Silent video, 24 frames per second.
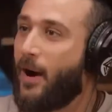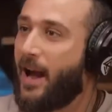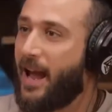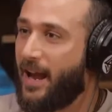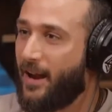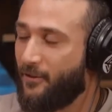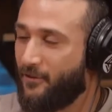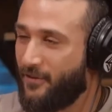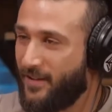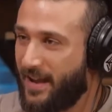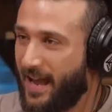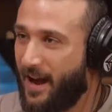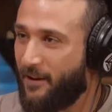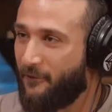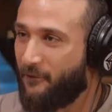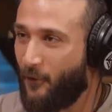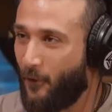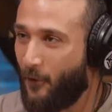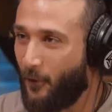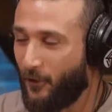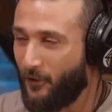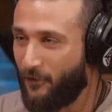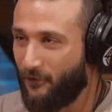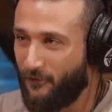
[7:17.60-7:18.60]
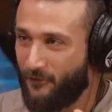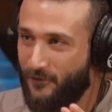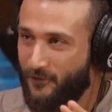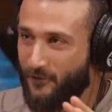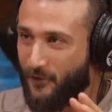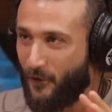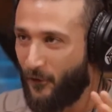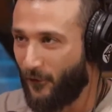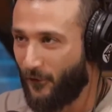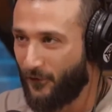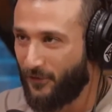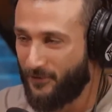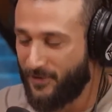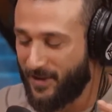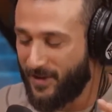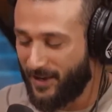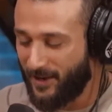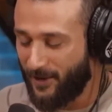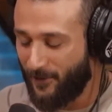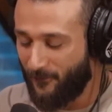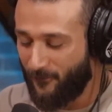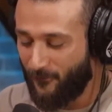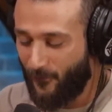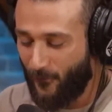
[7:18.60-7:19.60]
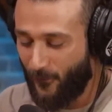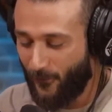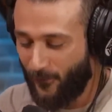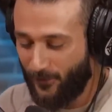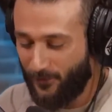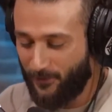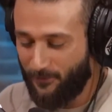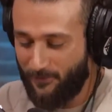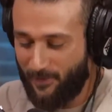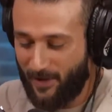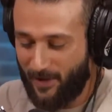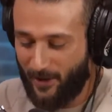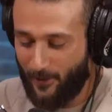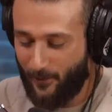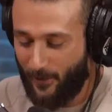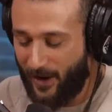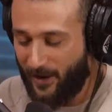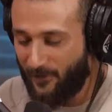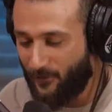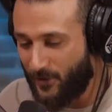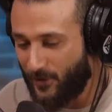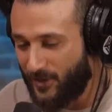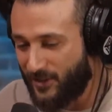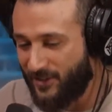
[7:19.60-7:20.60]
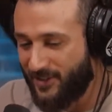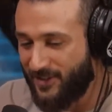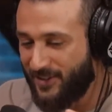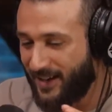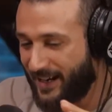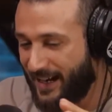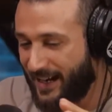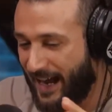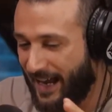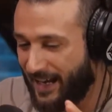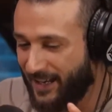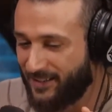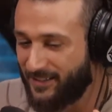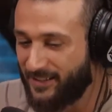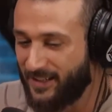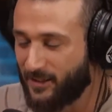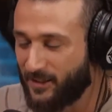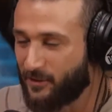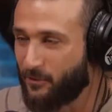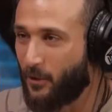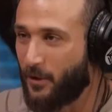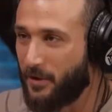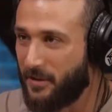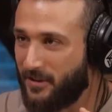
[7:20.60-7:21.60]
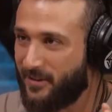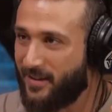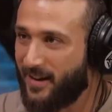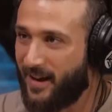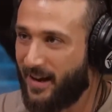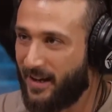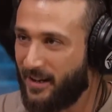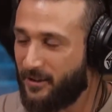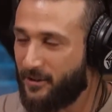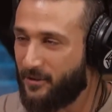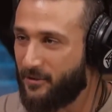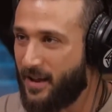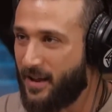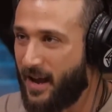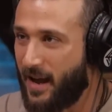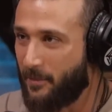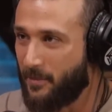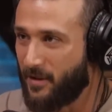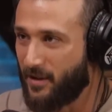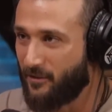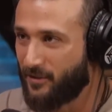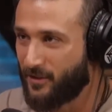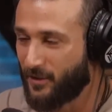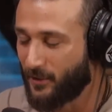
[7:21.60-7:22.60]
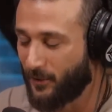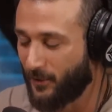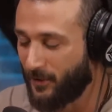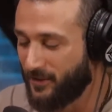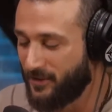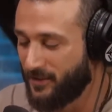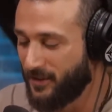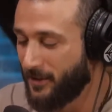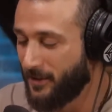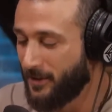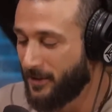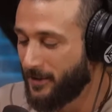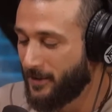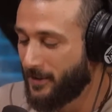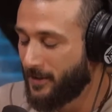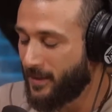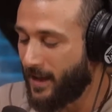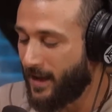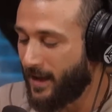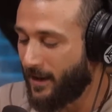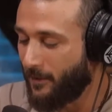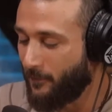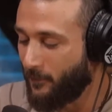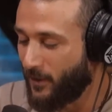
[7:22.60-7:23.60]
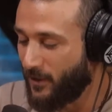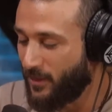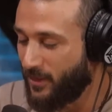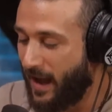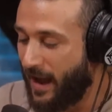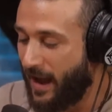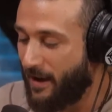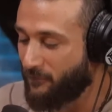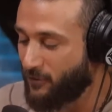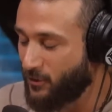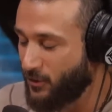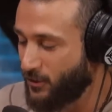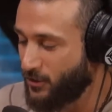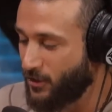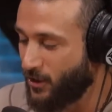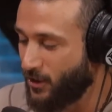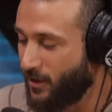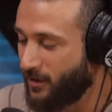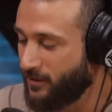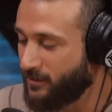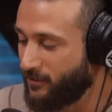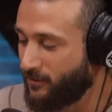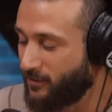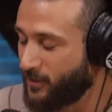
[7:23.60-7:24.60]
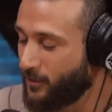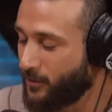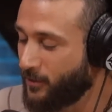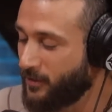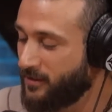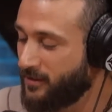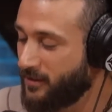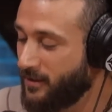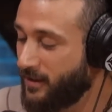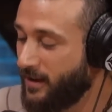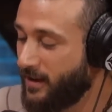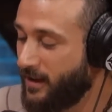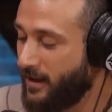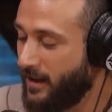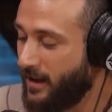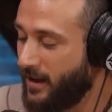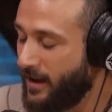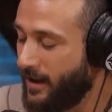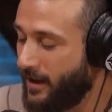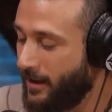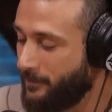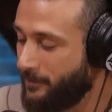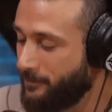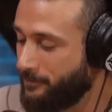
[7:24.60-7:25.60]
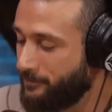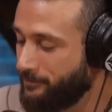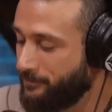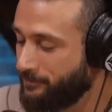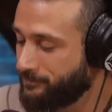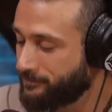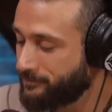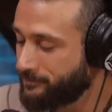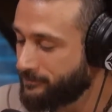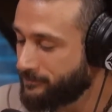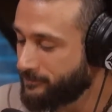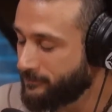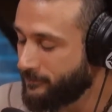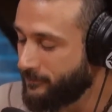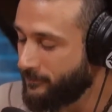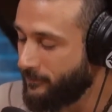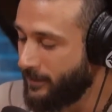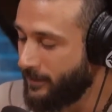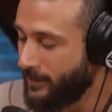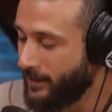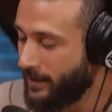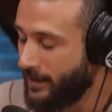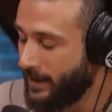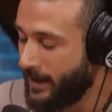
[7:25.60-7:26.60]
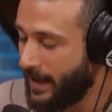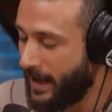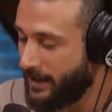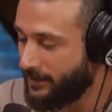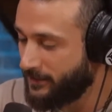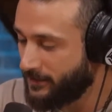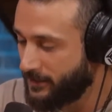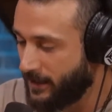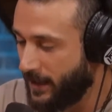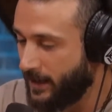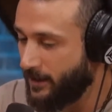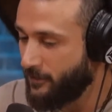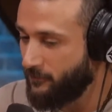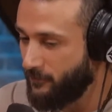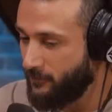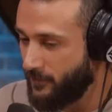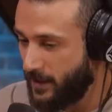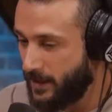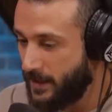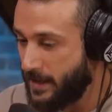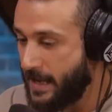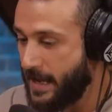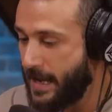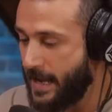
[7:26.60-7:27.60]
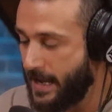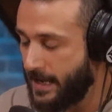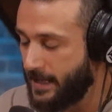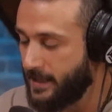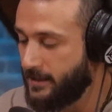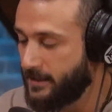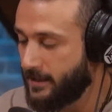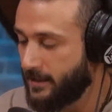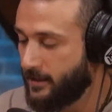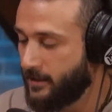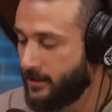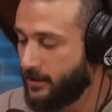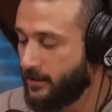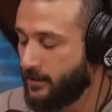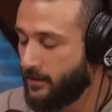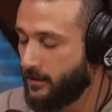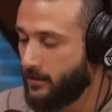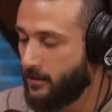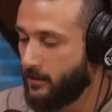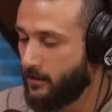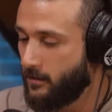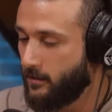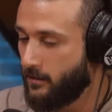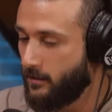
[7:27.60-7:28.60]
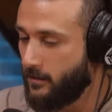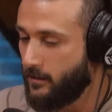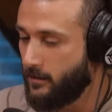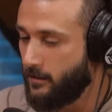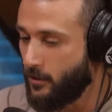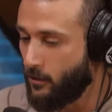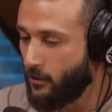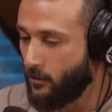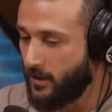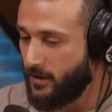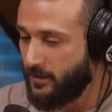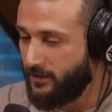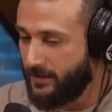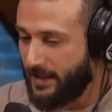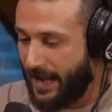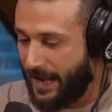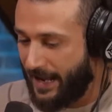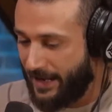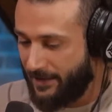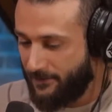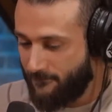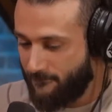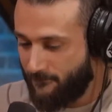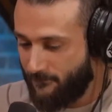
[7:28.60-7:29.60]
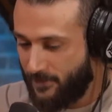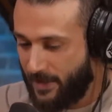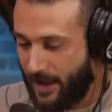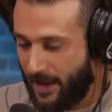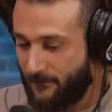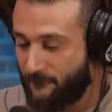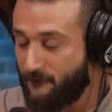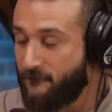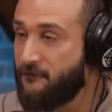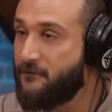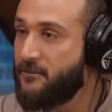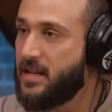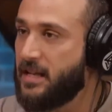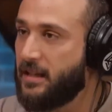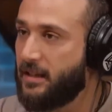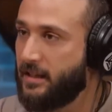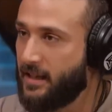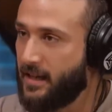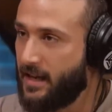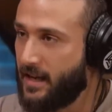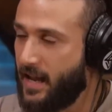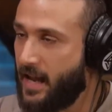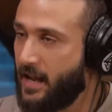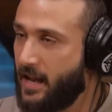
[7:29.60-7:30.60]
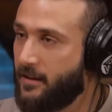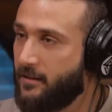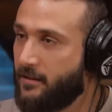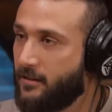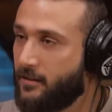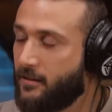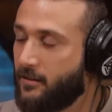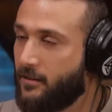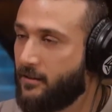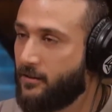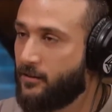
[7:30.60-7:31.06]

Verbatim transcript: wave. Yeah. Fourth big wave, which you can kind of see as one giant tsunami of sorts, with aftershocks of sorts, has kind of hit. There is that feeling again.